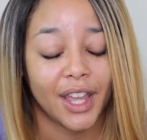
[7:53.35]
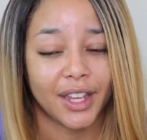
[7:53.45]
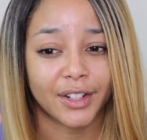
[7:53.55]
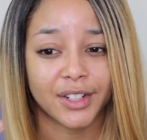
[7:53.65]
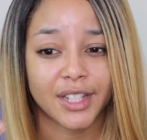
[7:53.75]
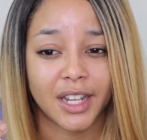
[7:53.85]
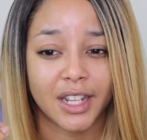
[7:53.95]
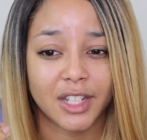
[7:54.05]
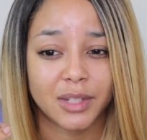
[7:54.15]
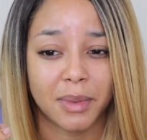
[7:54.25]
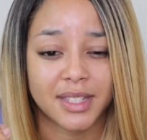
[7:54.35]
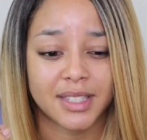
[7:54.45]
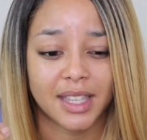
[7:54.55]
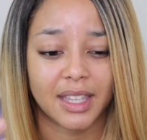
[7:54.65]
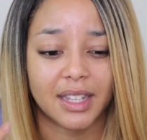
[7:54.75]
irritating to my
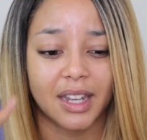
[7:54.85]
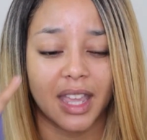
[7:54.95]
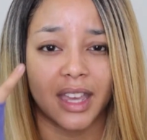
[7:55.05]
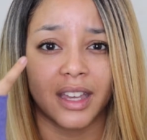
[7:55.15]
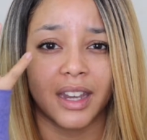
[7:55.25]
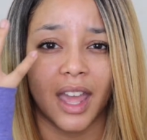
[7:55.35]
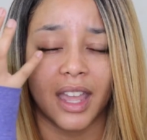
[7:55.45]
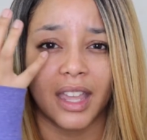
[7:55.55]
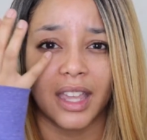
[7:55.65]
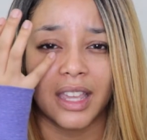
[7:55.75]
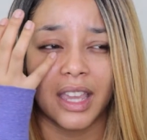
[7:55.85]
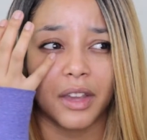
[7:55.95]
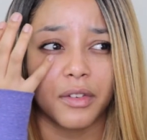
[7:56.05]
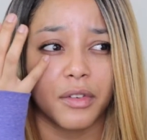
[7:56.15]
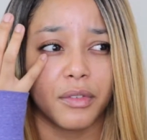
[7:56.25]
skin and I
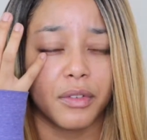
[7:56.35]
get